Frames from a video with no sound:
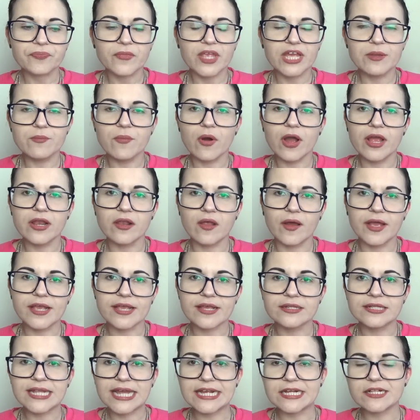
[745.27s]
in my
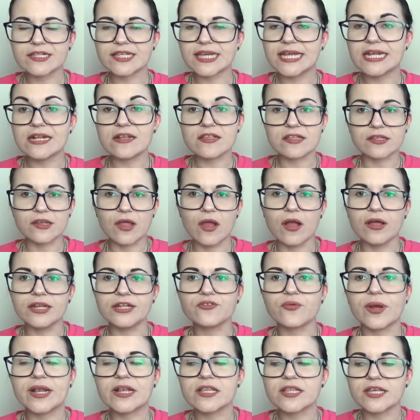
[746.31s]
like late teens and early
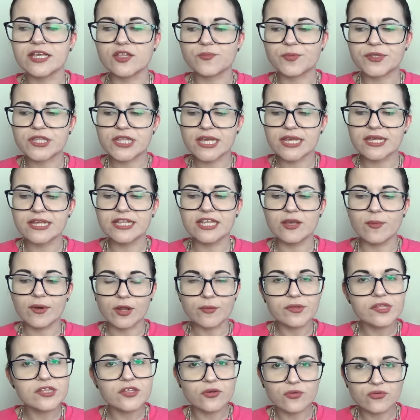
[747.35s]
20s, particularly when
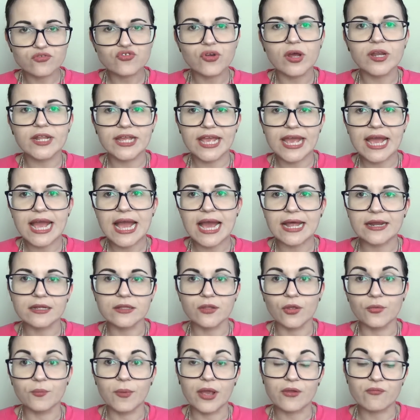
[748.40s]
I was still trying to get a
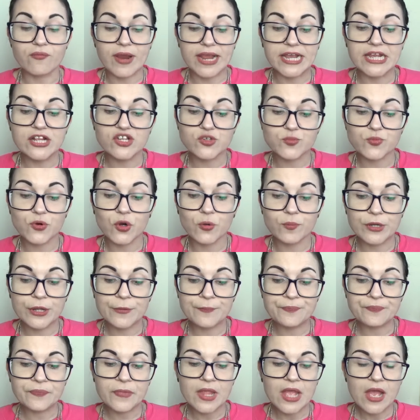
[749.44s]
handle on my rage
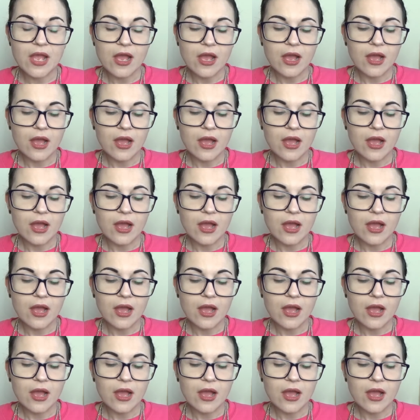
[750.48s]
problem,